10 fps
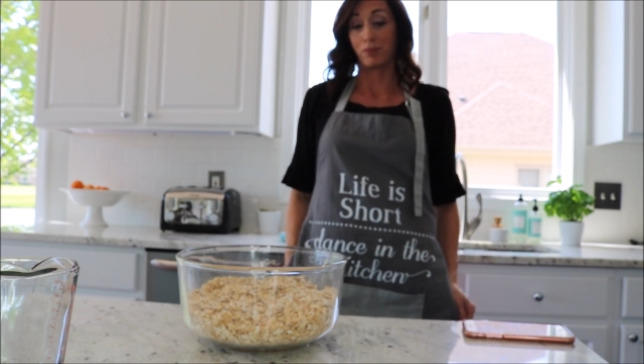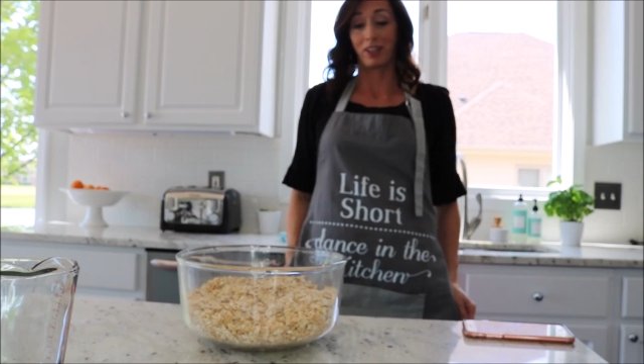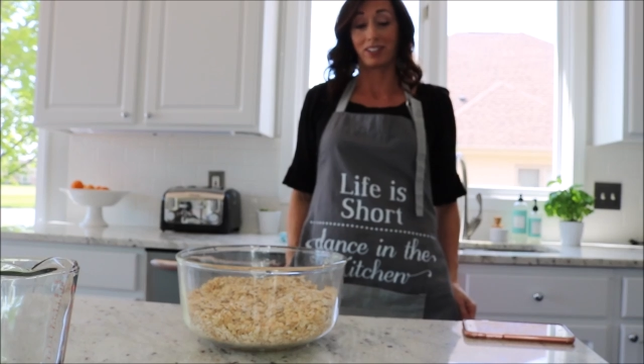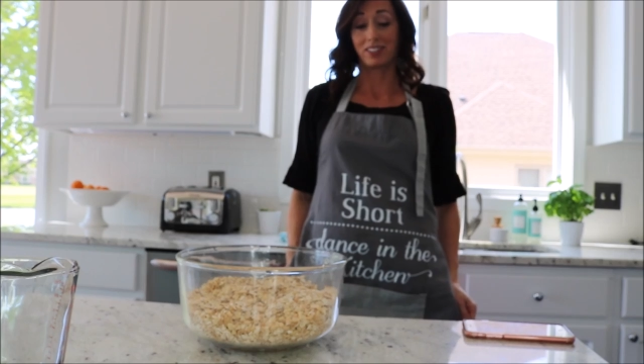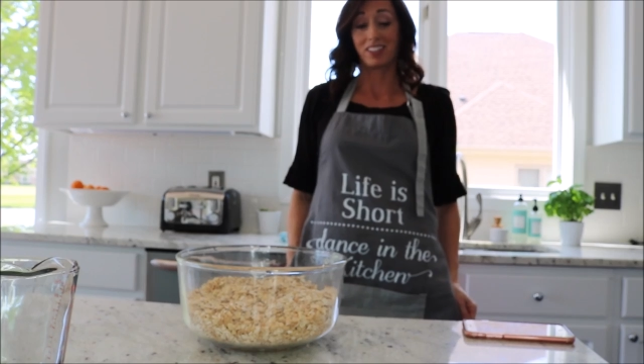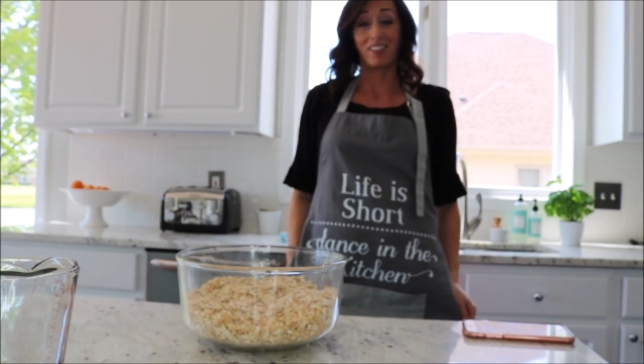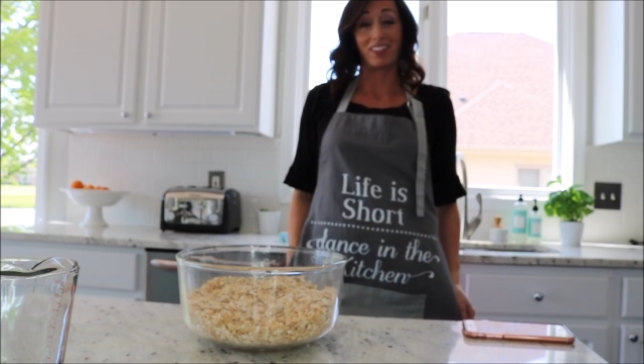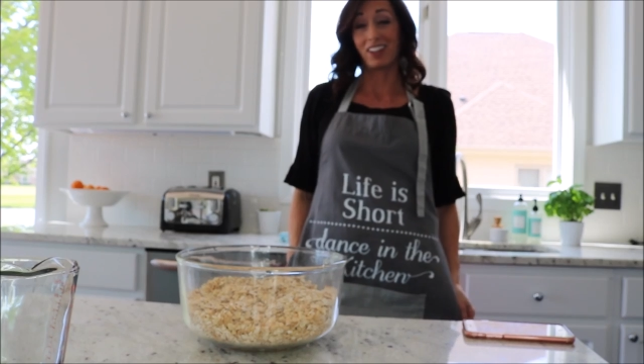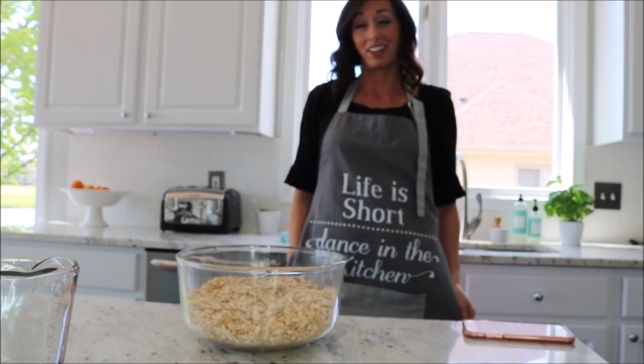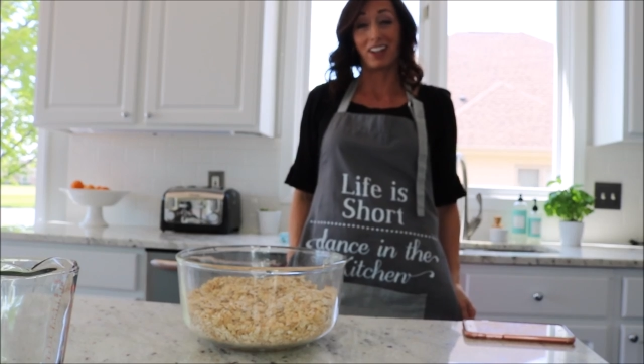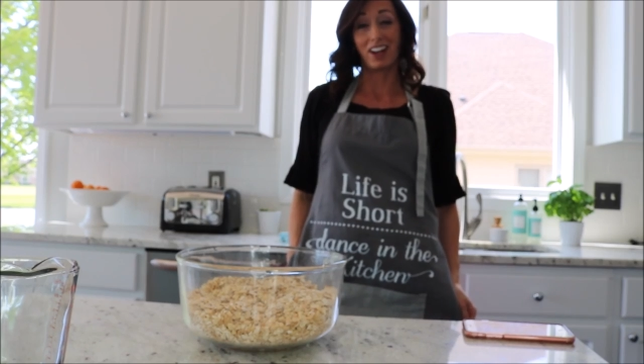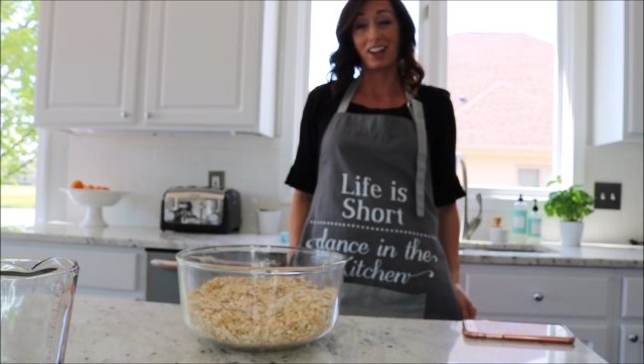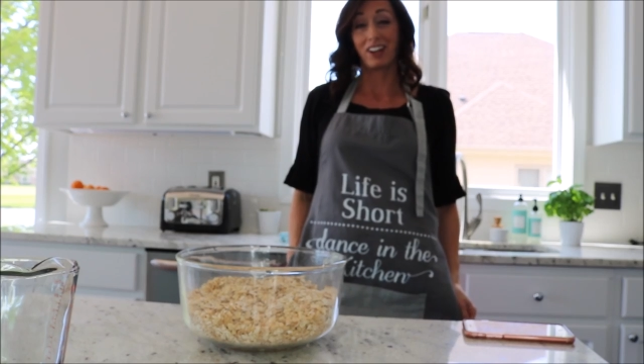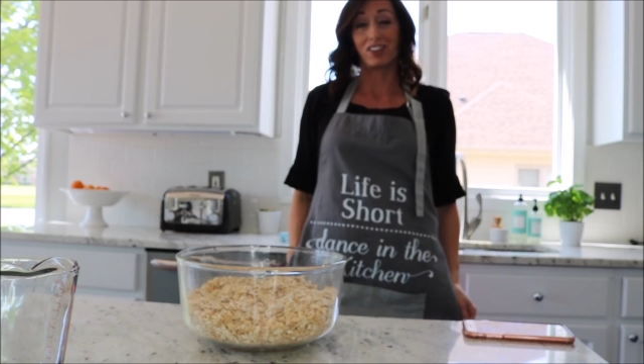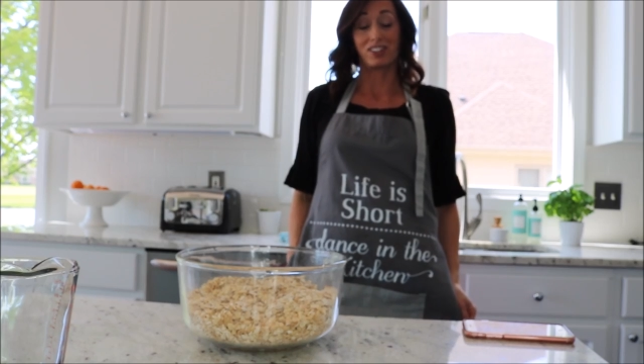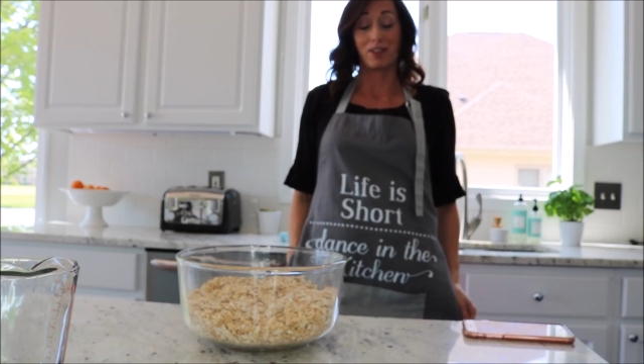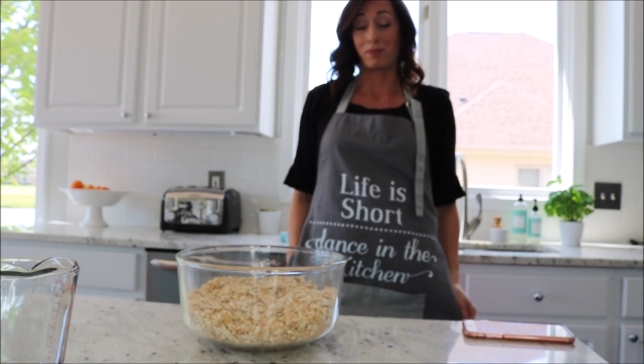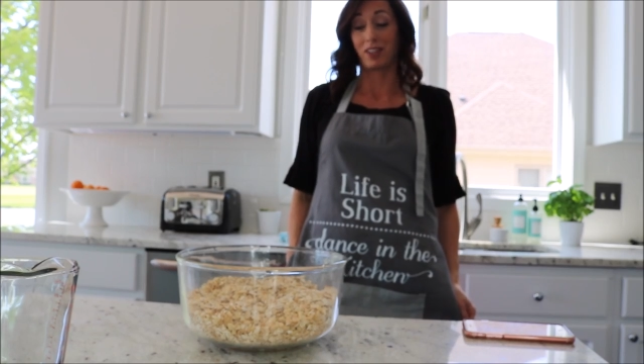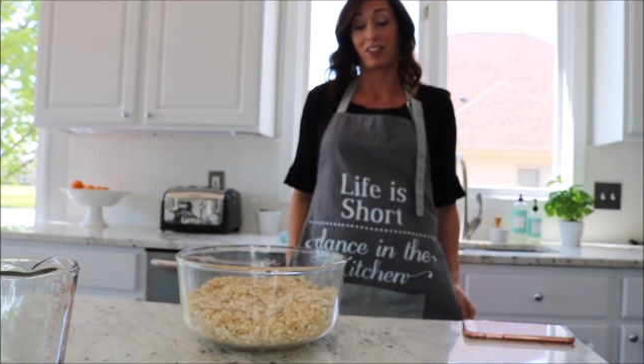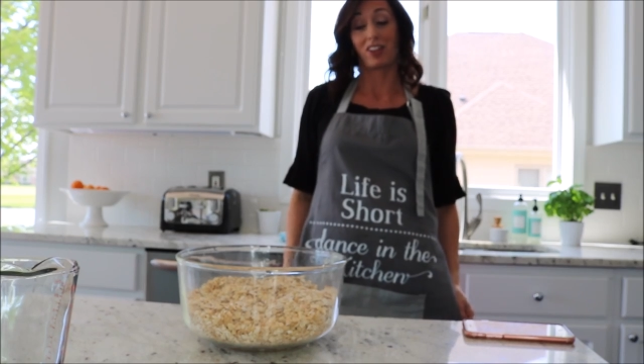like $7.99 or
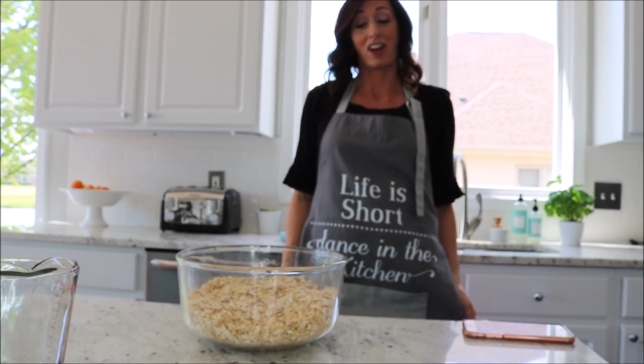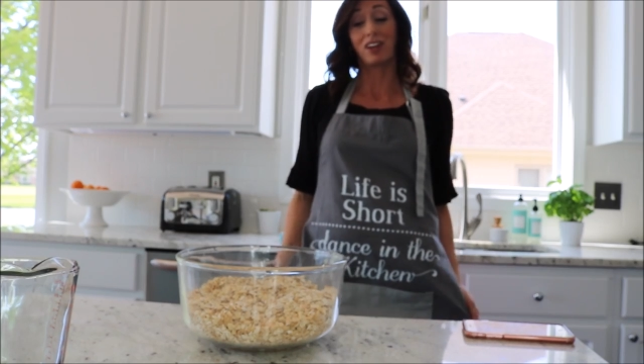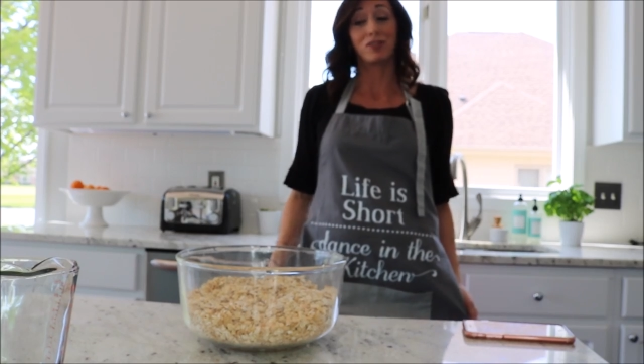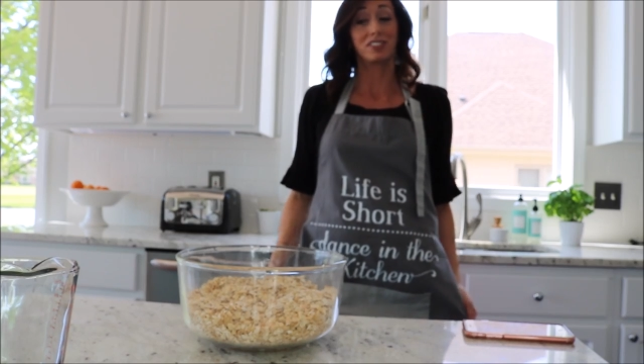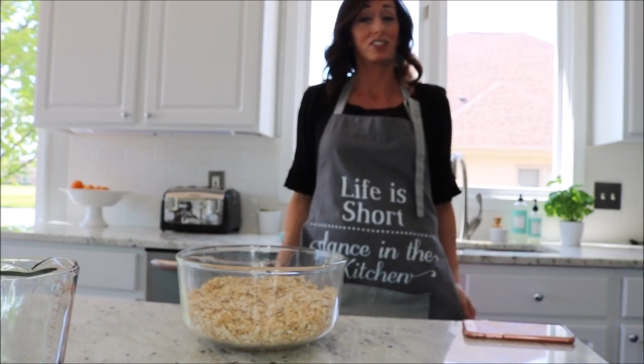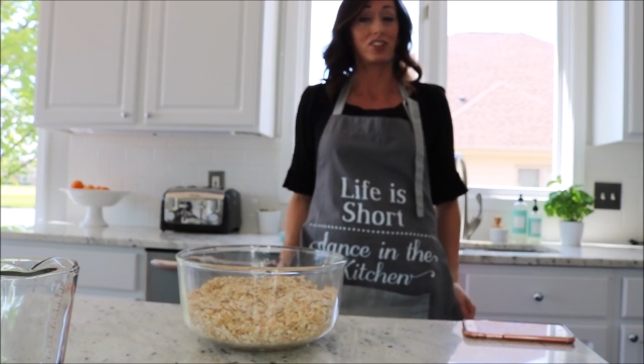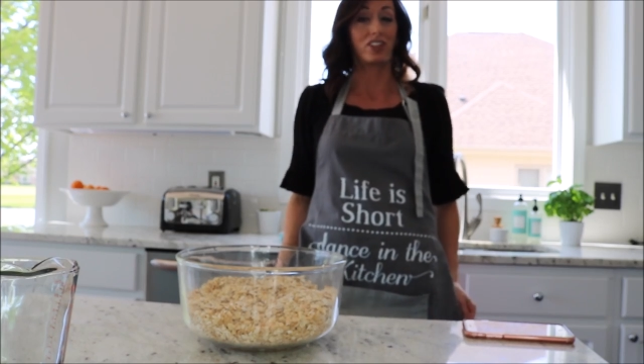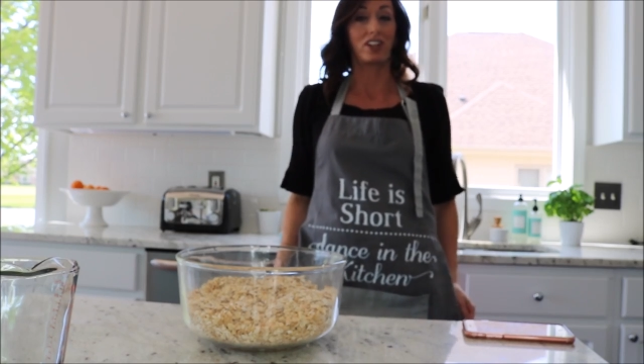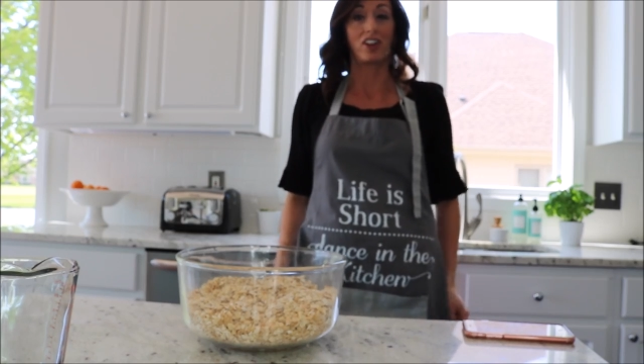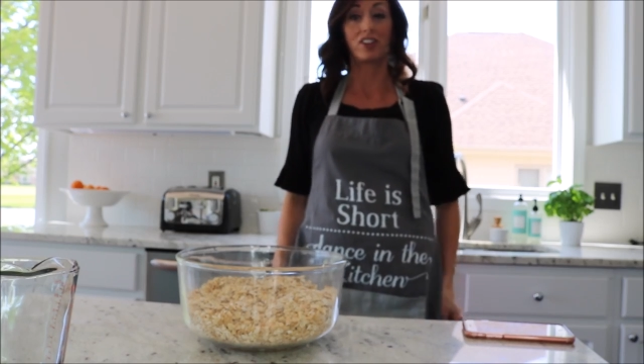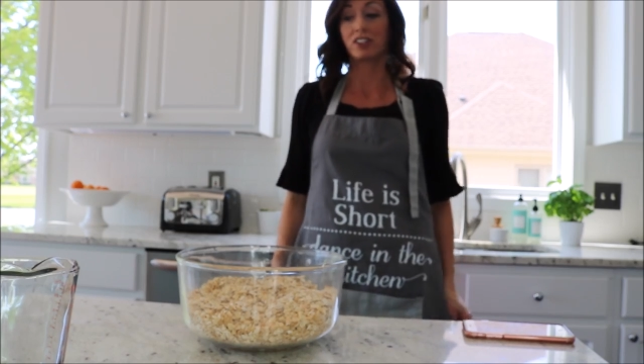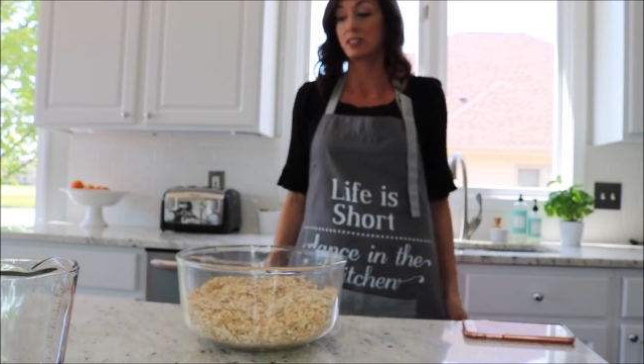something like that. It was under $10.